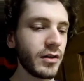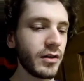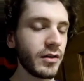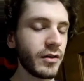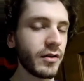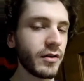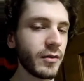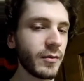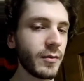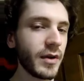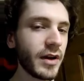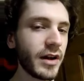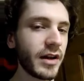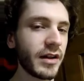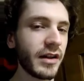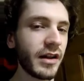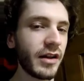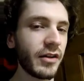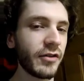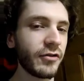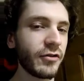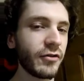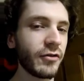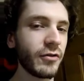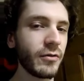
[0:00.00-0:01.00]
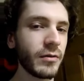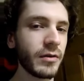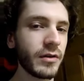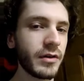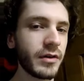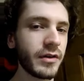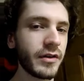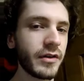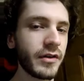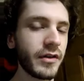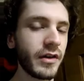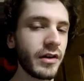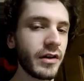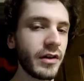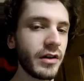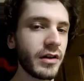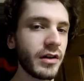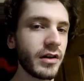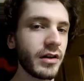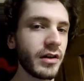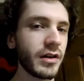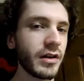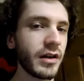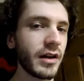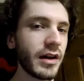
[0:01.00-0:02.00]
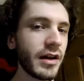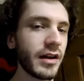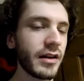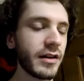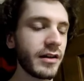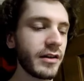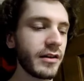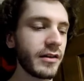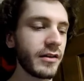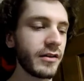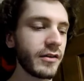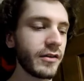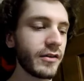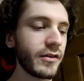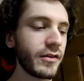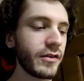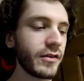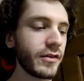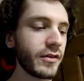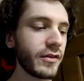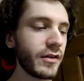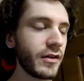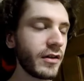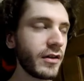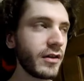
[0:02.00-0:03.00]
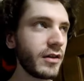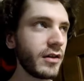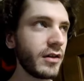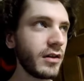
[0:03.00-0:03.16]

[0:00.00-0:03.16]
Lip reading: to make that short, that is